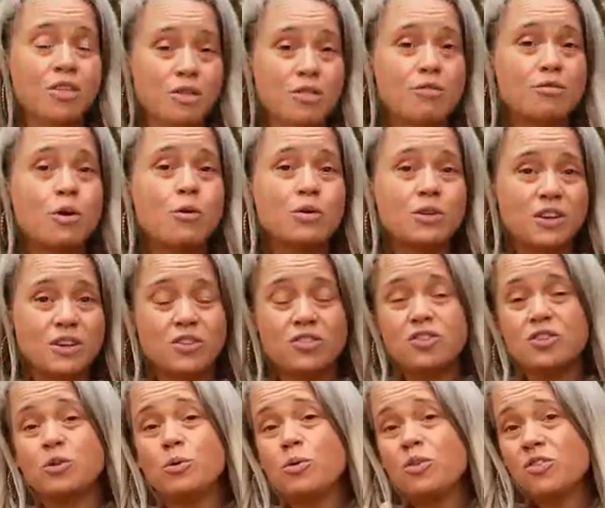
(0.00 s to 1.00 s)
the throat
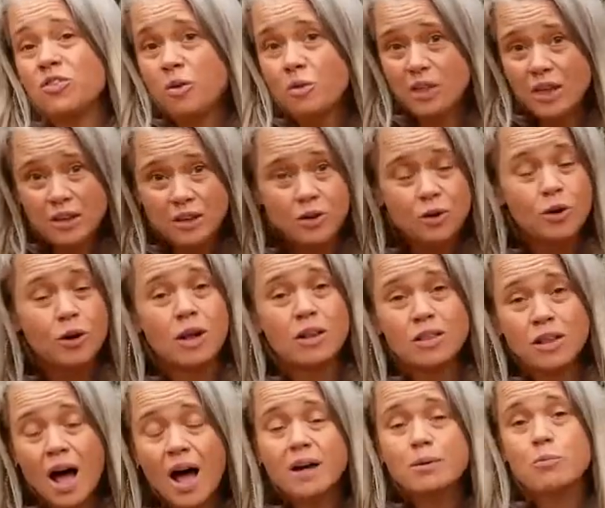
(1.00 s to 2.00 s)
tissue so that you're a
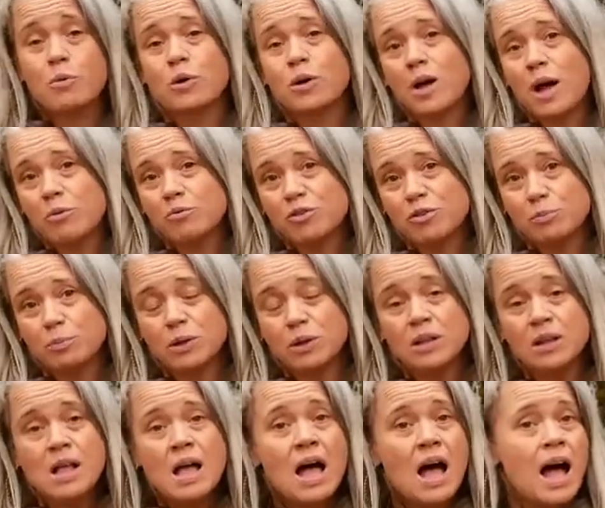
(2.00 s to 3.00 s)
lot more comfortable.
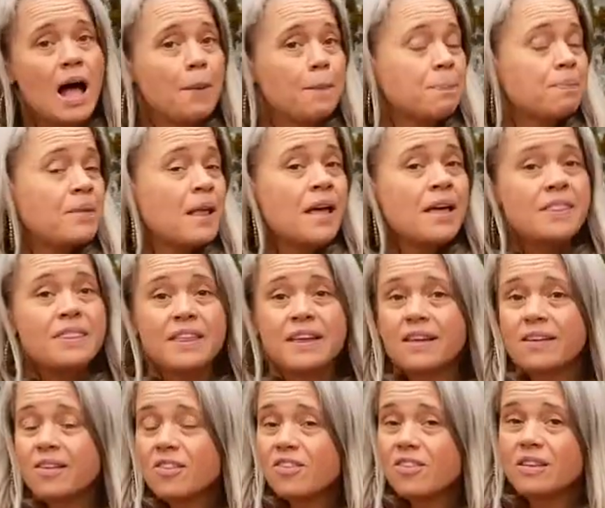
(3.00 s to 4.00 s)
Um,
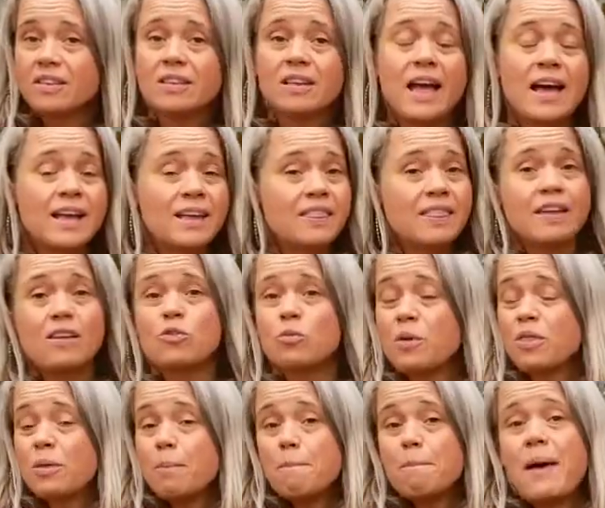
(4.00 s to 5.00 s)
things like things
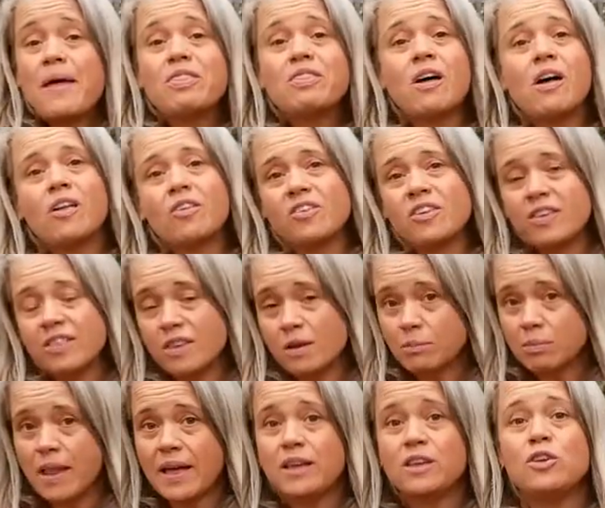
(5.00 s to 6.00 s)
with menthols in
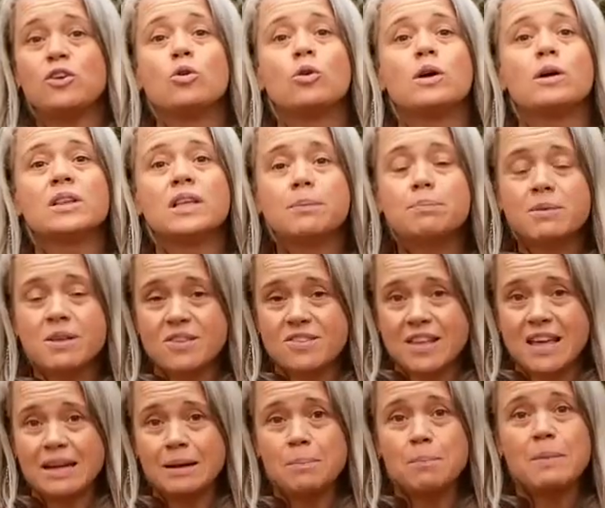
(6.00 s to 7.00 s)
them, like eucalyptus
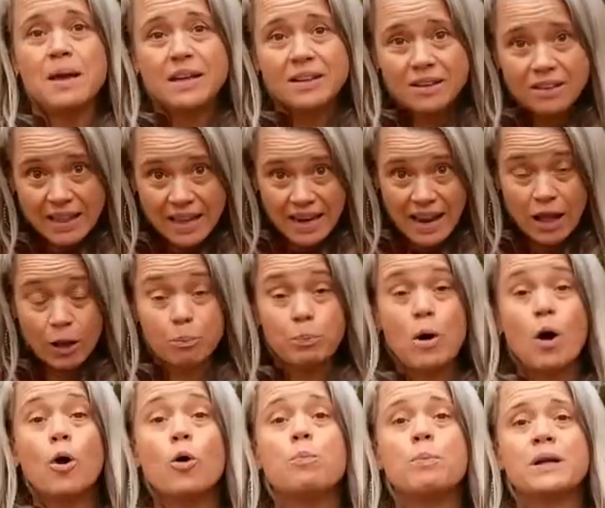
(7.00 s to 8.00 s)
and mint, that help
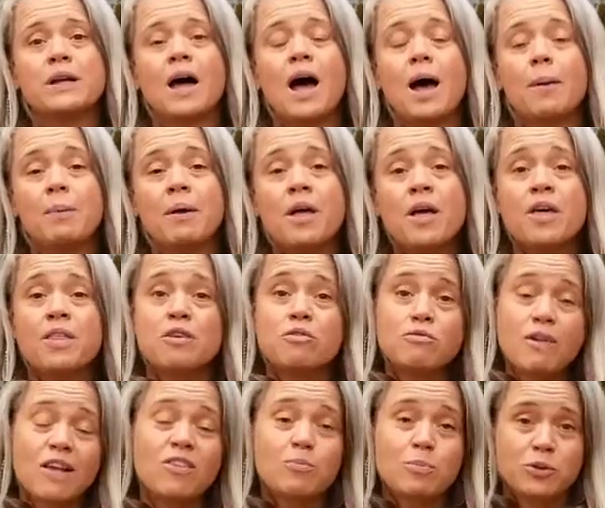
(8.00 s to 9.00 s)
open up the
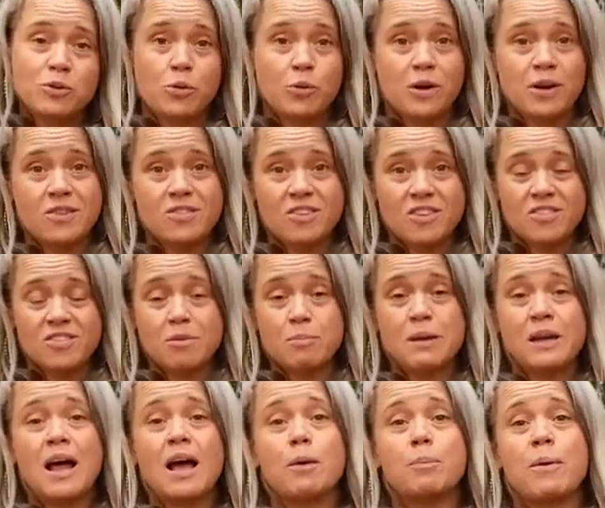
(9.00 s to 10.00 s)
respiratory system
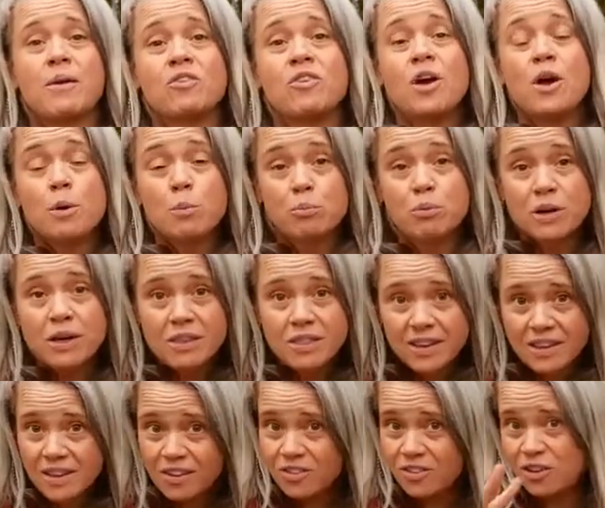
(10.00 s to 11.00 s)
and help us breathe
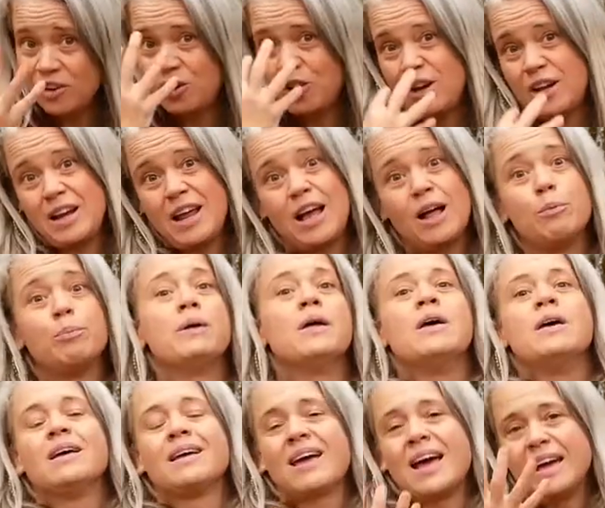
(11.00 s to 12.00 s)
easier and help
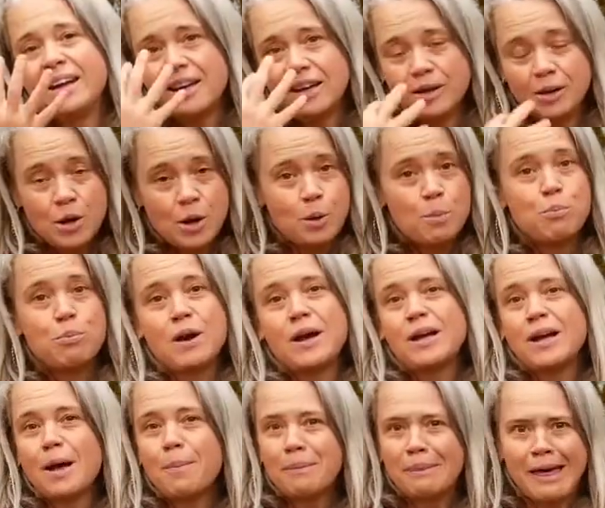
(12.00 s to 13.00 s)
kind of
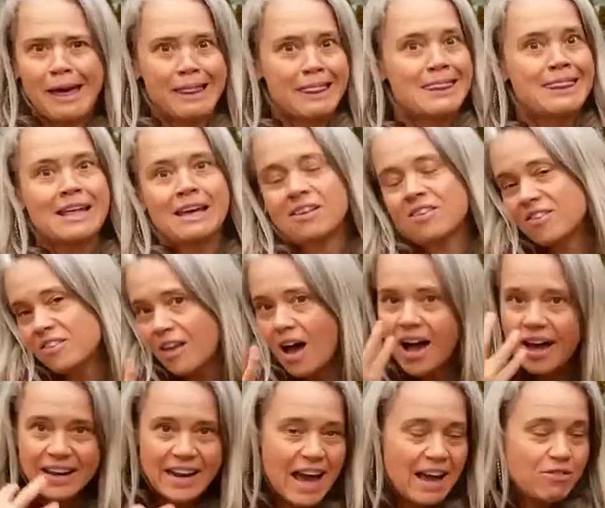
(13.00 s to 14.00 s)
break up that thick
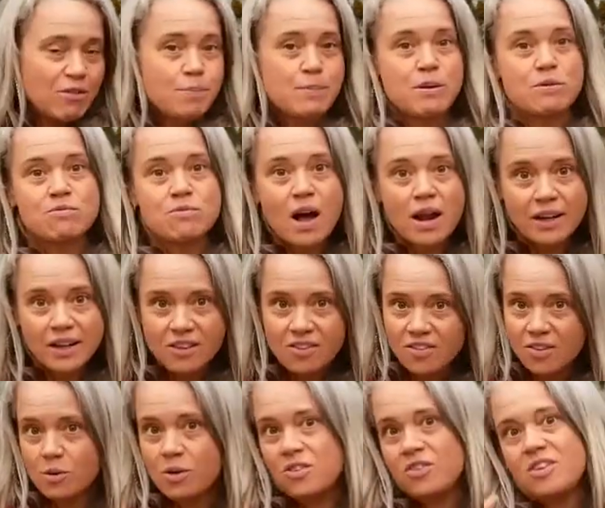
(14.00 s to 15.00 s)
snot and have it be runny,
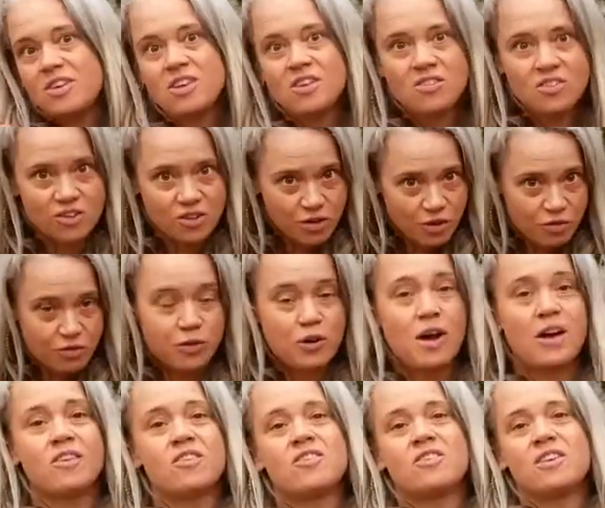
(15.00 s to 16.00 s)
so it's easier for
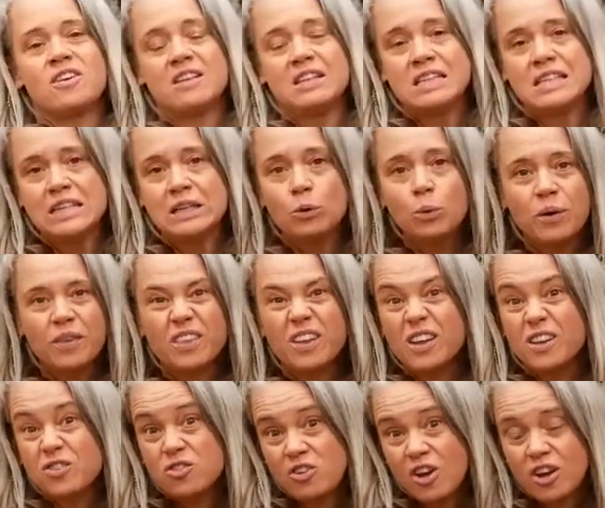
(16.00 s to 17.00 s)
us to deal with
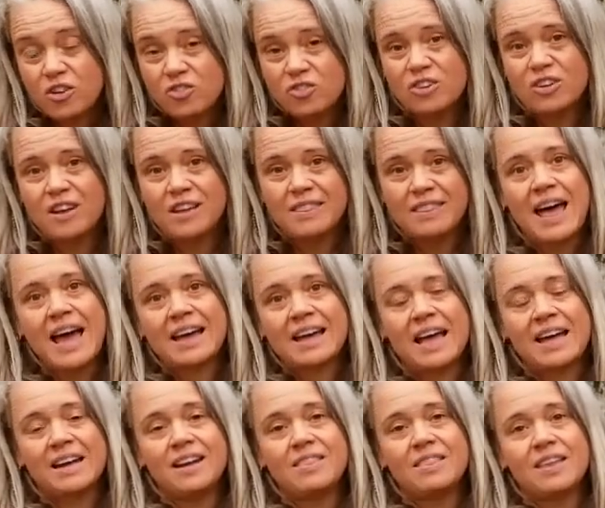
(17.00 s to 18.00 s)
congestion and that
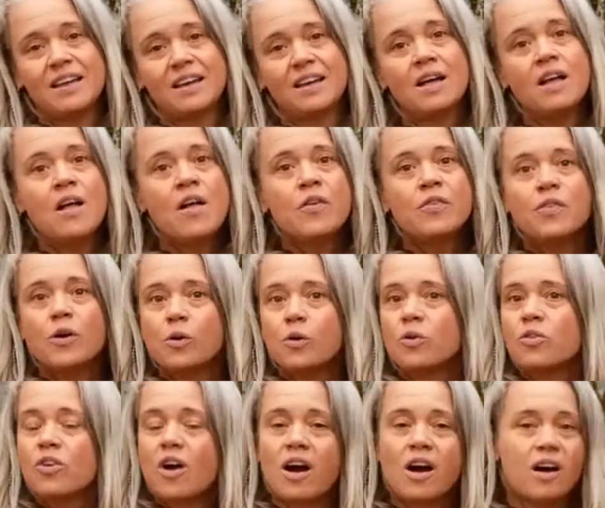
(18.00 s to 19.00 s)
kind of thing.
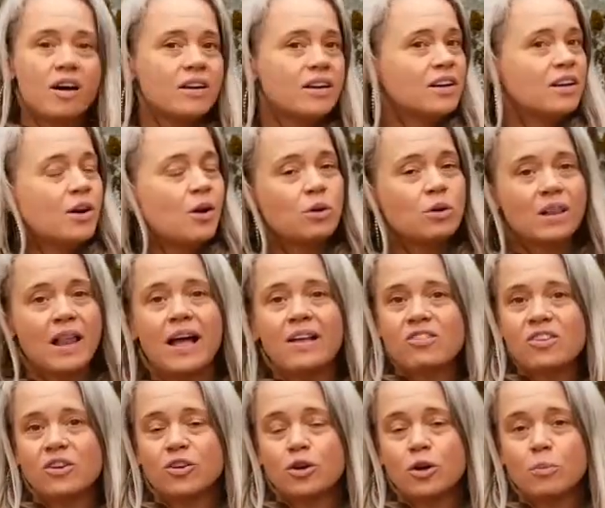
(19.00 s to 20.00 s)
Those are, you know,
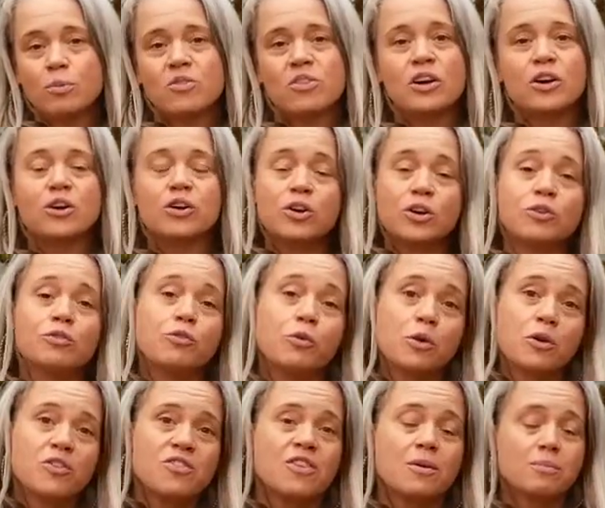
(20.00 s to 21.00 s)
classic herbs that are good for
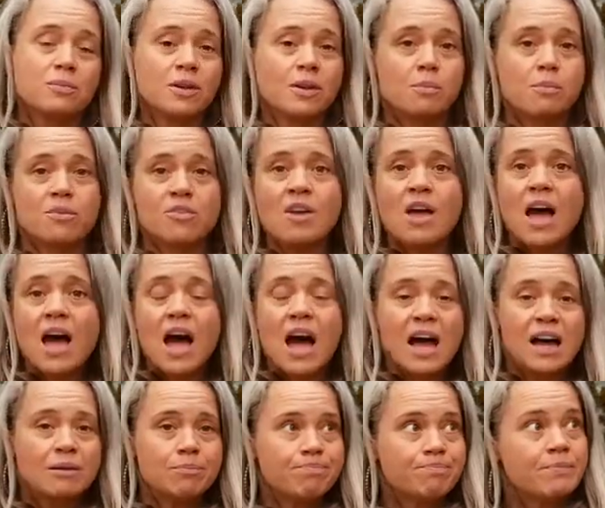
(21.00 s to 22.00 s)
symptoms.
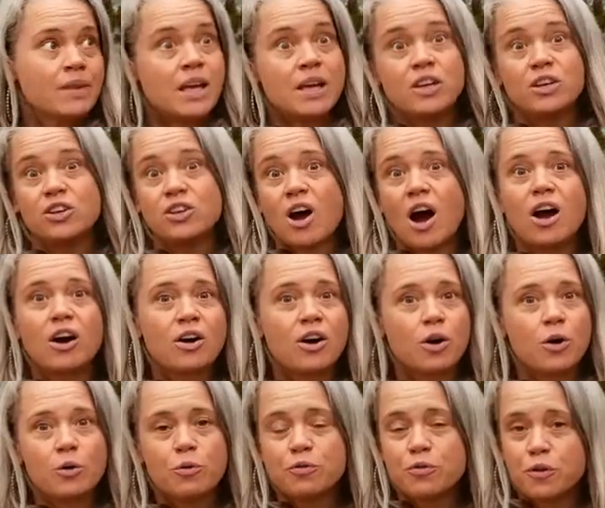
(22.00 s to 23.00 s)
Um,
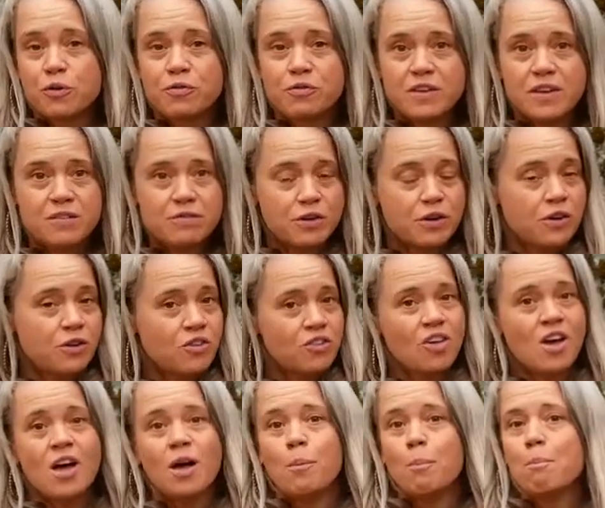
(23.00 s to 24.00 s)
yarrow for fevers,
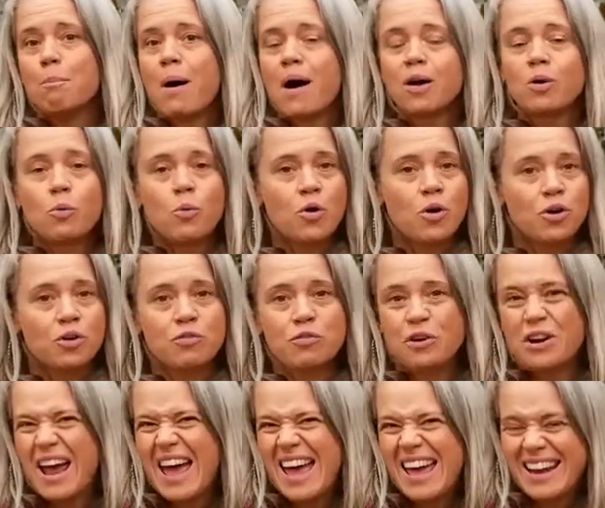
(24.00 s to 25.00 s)
mugwort for
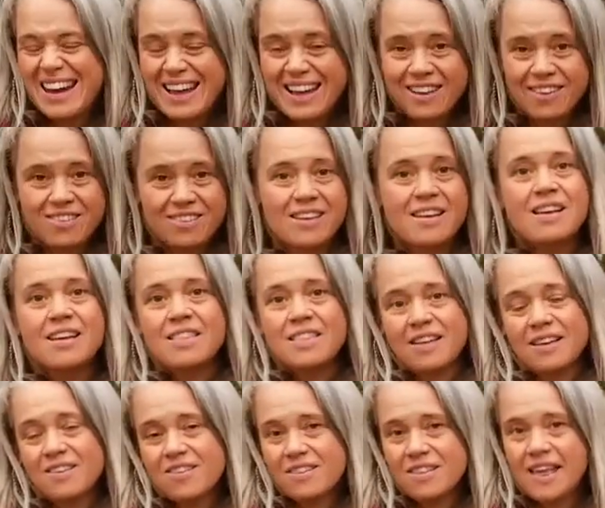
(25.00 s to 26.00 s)
headaches,
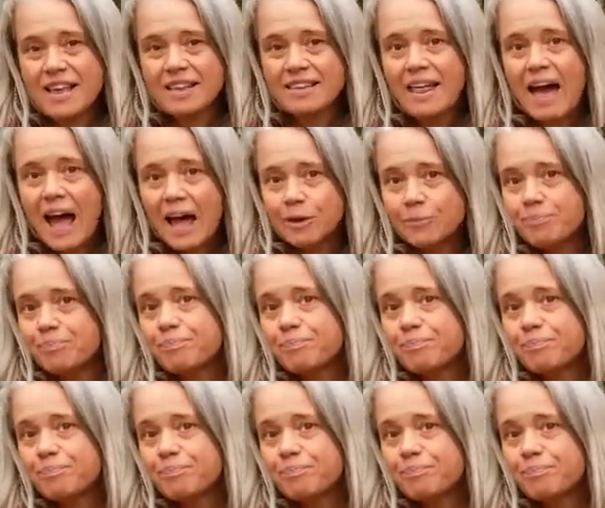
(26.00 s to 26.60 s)
things like that.